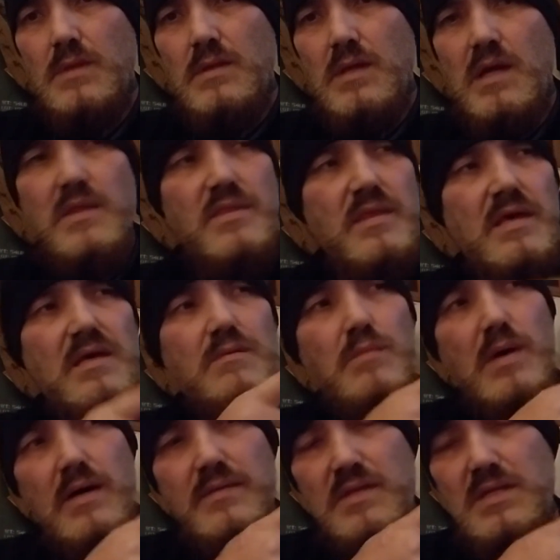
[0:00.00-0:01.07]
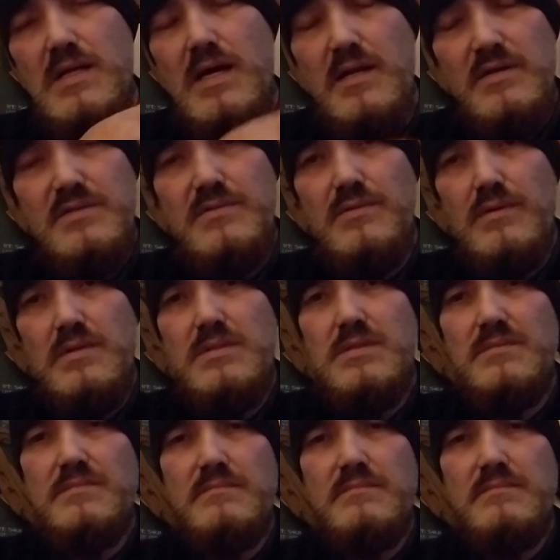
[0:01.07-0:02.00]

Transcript: And think about the dinosaurs.